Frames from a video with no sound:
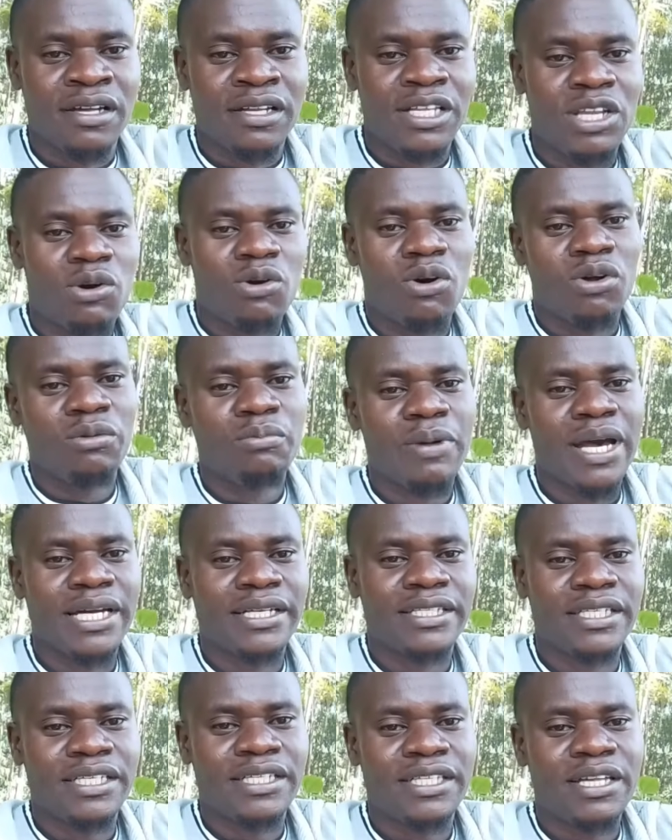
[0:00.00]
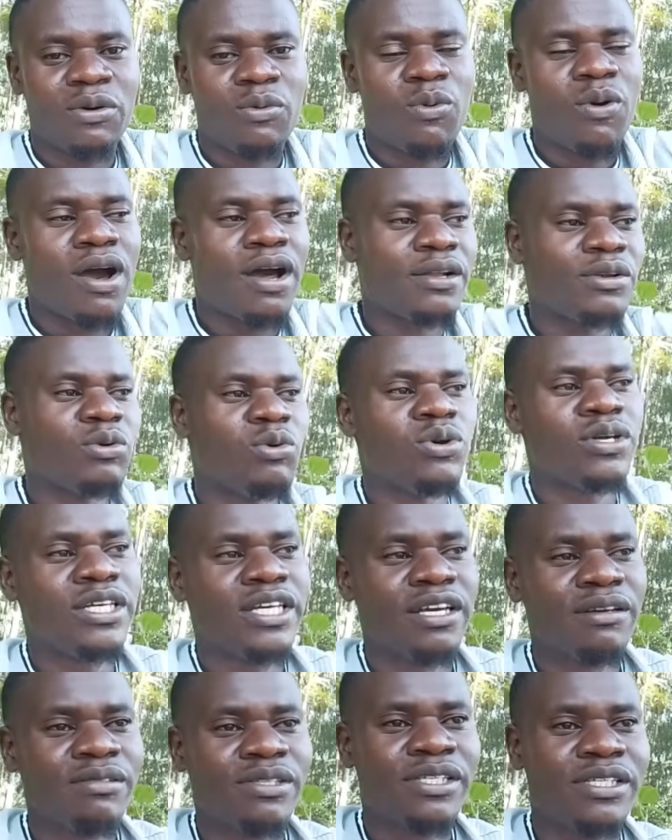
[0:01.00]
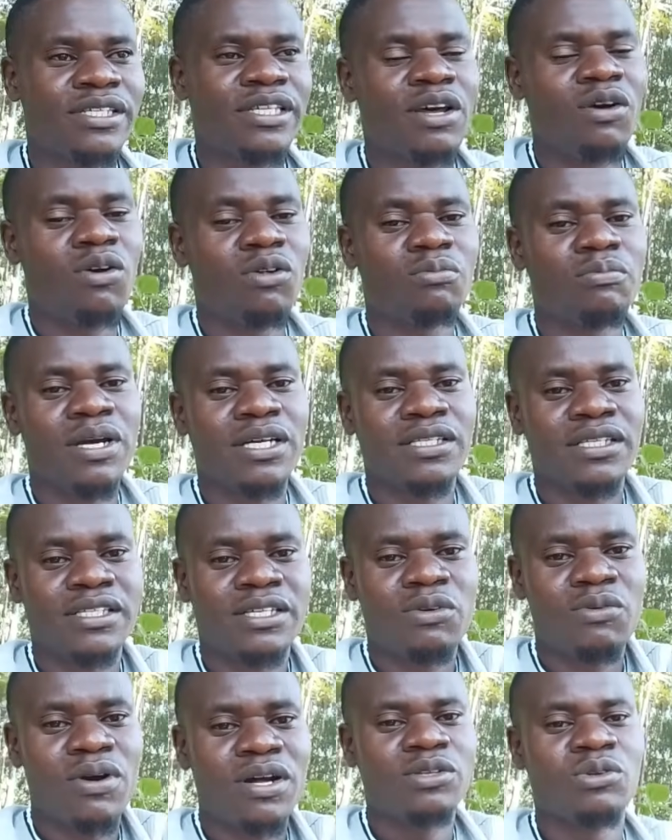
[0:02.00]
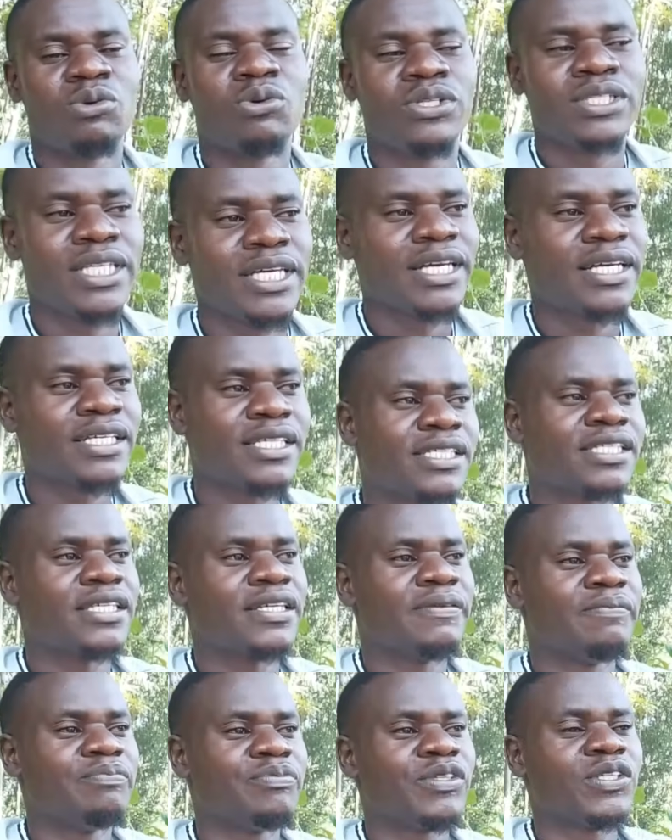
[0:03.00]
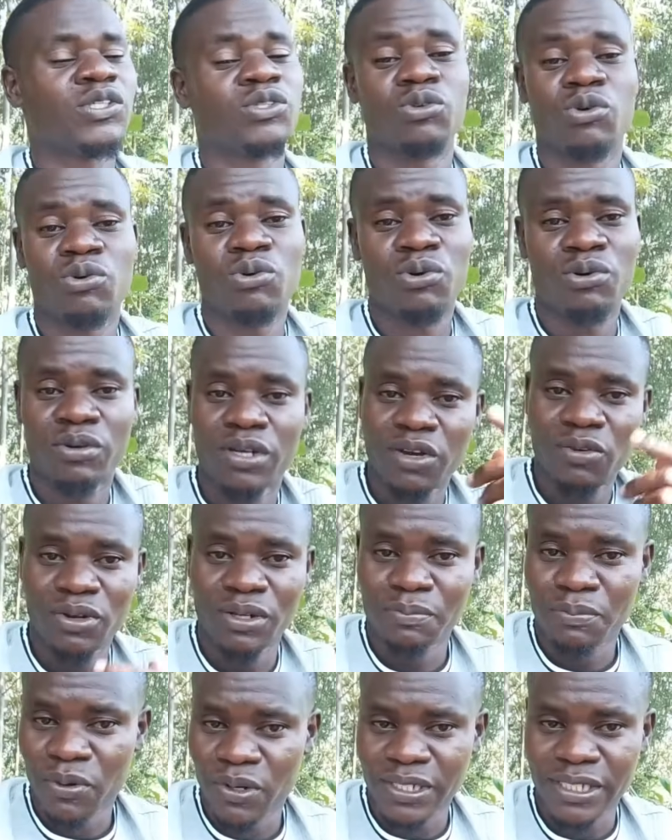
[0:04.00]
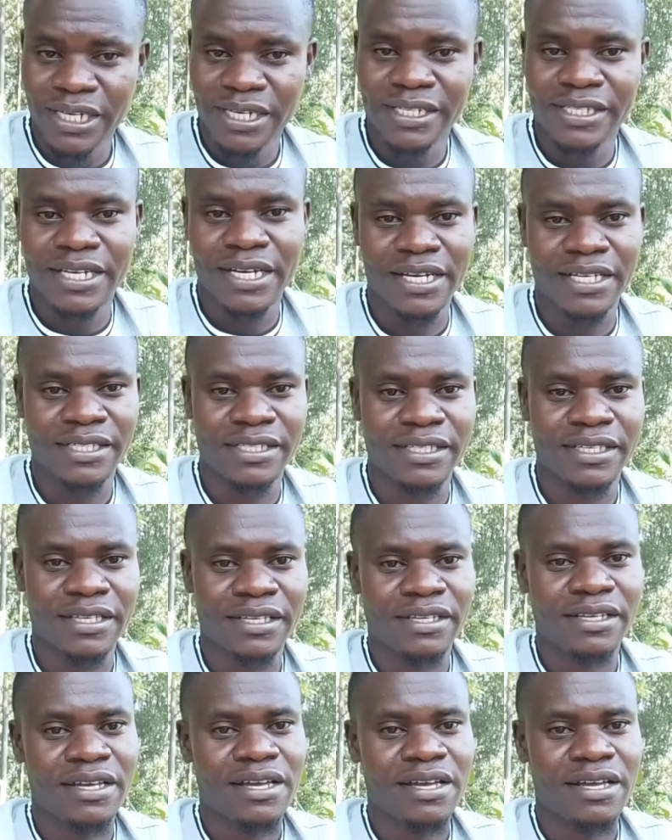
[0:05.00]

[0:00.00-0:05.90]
the almighty is the one who gives the almighty is the one who takes so he will protect us